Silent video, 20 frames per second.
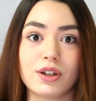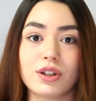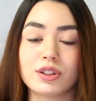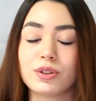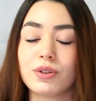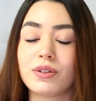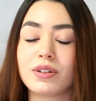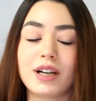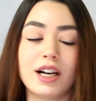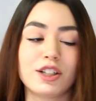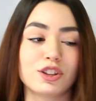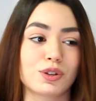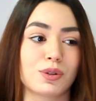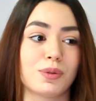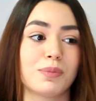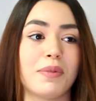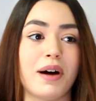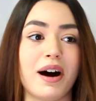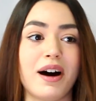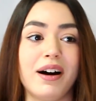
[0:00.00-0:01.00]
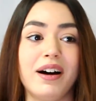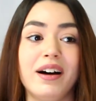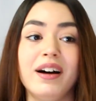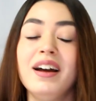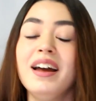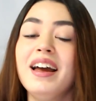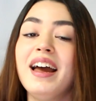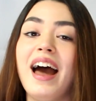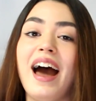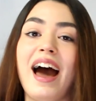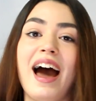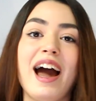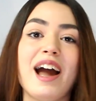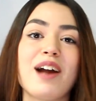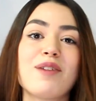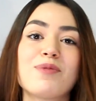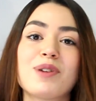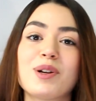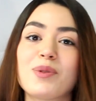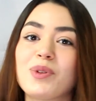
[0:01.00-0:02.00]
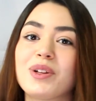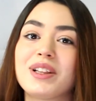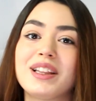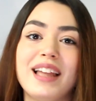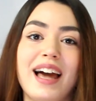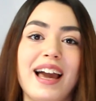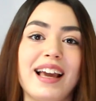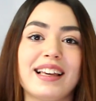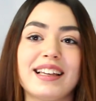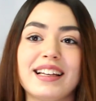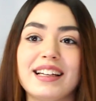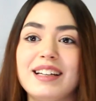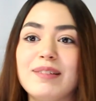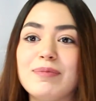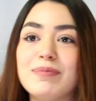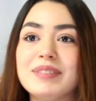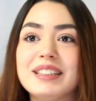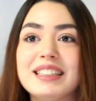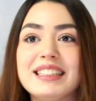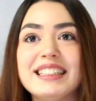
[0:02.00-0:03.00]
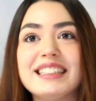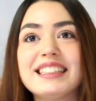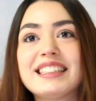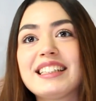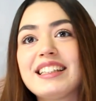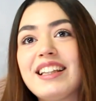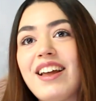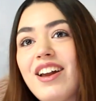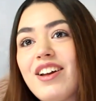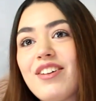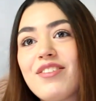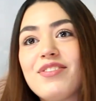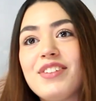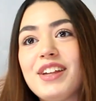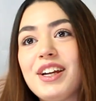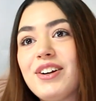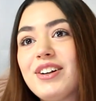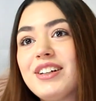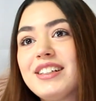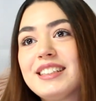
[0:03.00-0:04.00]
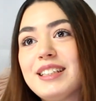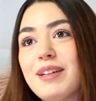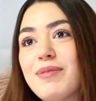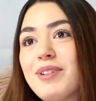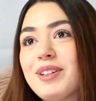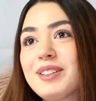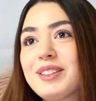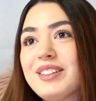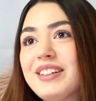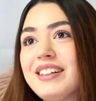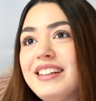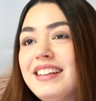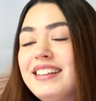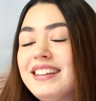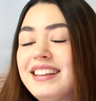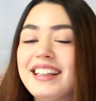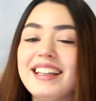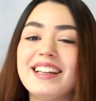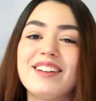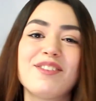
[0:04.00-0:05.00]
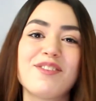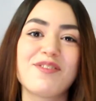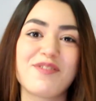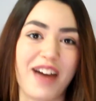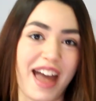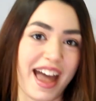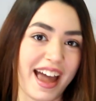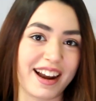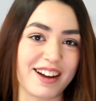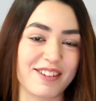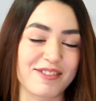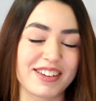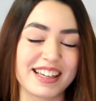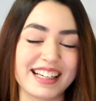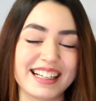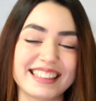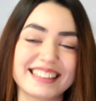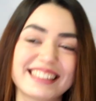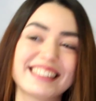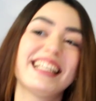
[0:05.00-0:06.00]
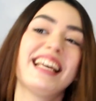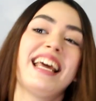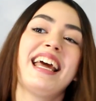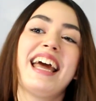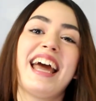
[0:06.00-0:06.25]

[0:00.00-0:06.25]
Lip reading: Also Rajkummar, I really like him since a lot of years. I'm also a little fan of his.